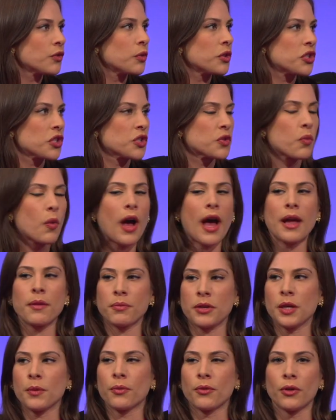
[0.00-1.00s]
which is why
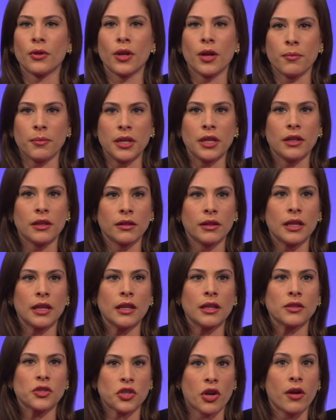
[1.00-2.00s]
people immediately
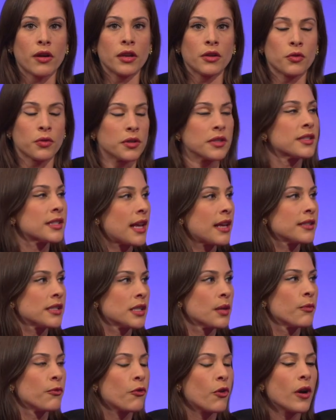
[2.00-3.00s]
started
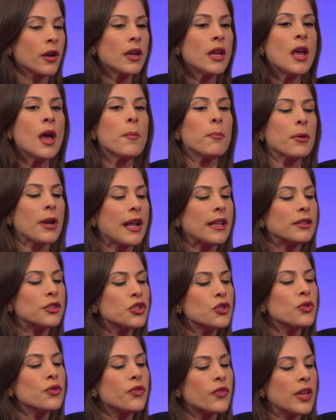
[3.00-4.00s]
criticizing him for it, but I
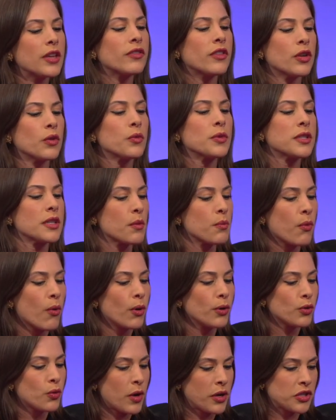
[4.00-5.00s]
do think that it was an
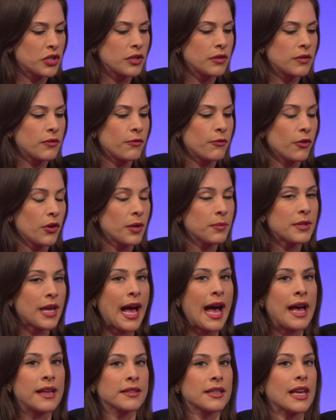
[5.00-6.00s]
important question for him to
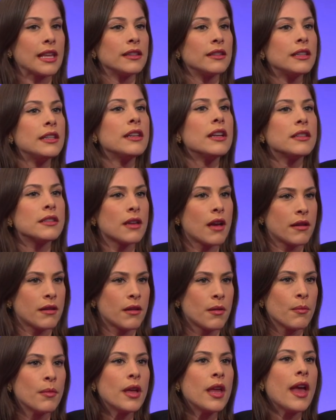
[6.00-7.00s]
ask, and Lena
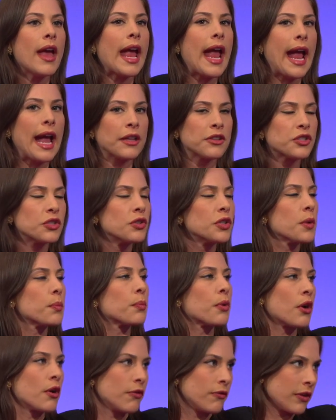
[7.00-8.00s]
Dunham answered
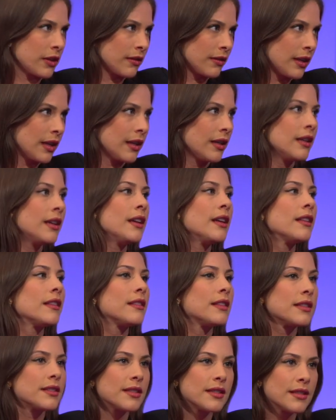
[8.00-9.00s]
it perfectly.
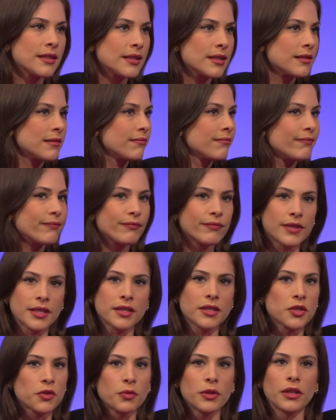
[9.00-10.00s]
This is
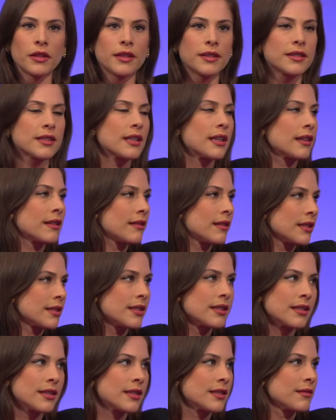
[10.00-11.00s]
realistic.
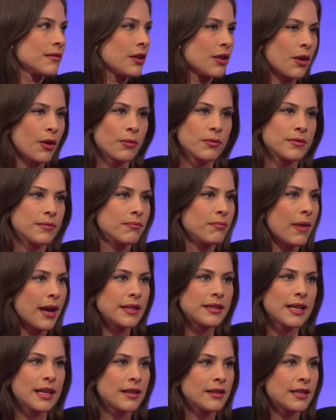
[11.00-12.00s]
This is, you know,
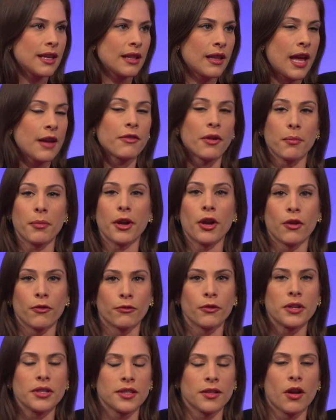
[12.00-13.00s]
my day-to-day life. I'm
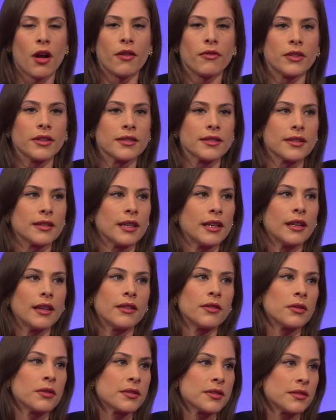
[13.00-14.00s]
paraphrasing, obviously,
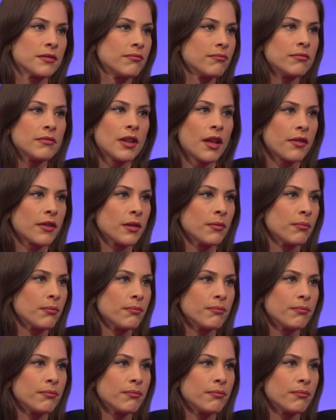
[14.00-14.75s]
and there's nothing.